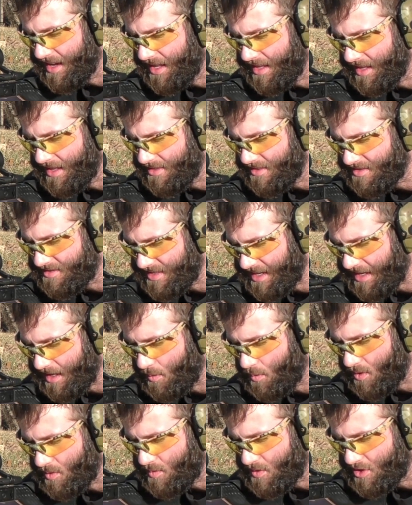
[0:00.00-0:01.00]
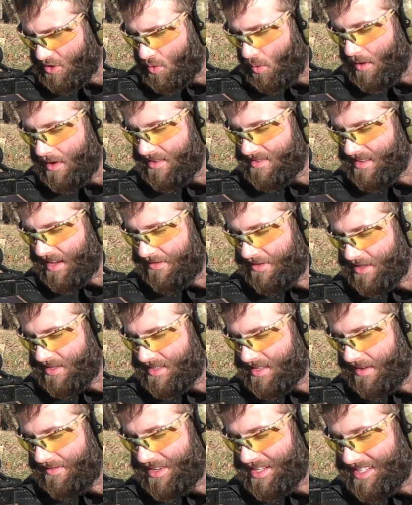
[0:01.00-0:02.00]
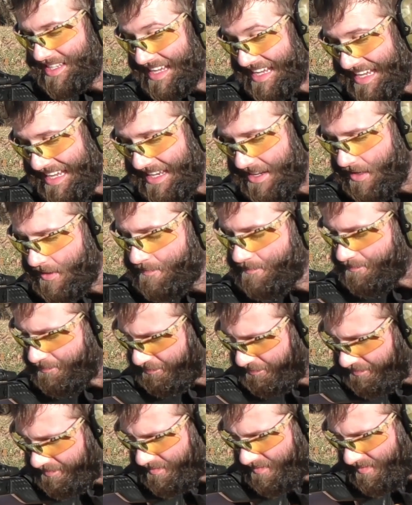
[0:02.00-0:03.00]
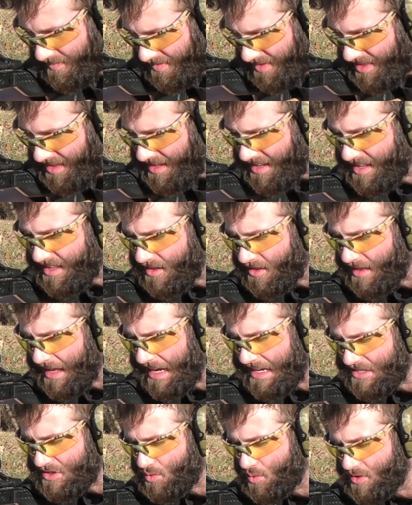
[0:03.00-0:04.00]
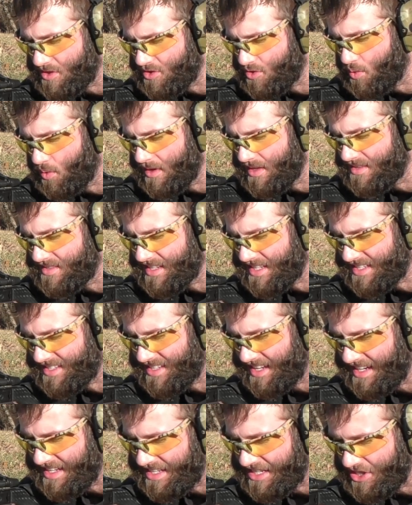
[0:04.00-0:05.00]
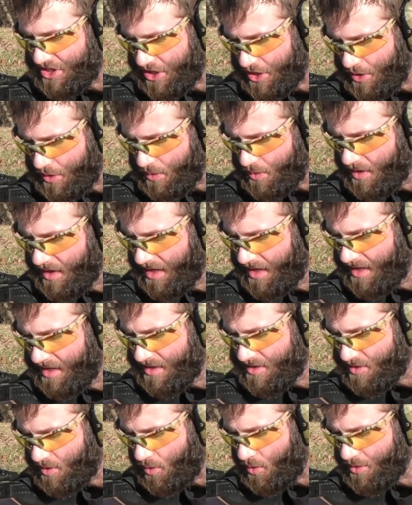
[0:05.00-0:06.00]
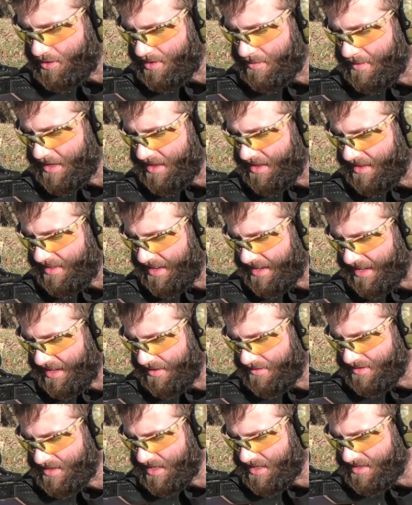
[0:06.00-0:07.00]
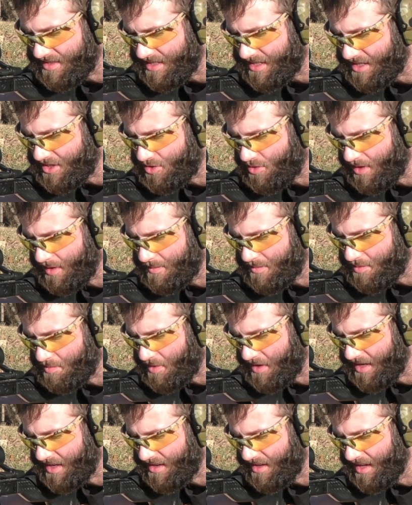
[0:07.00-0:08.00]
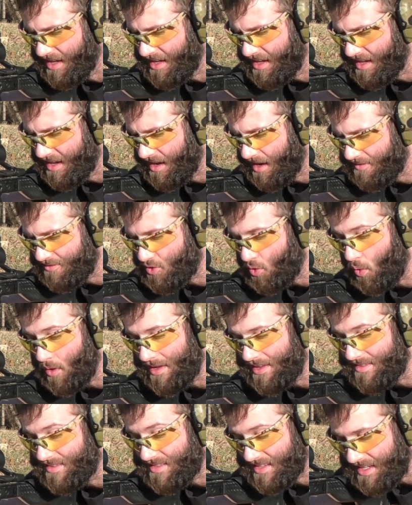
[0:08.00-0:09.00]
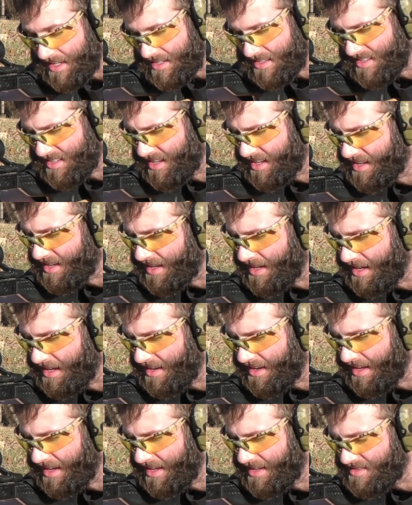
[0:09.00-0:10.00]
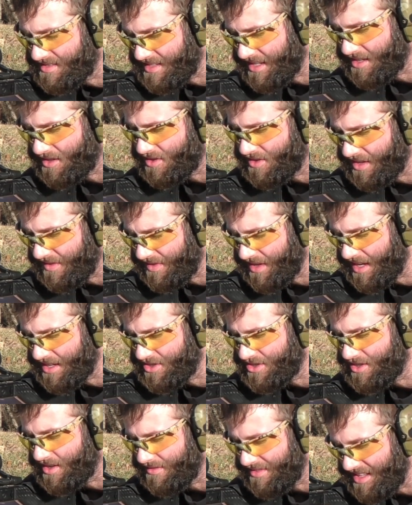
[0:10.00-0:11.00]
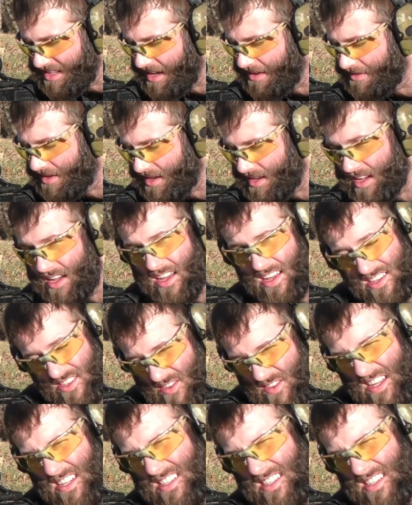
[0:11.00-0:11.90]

and then the second one was 2717 and the last was 2692. So ultimately that gives us an extreme spread of 26 and a standard deviation of 11. So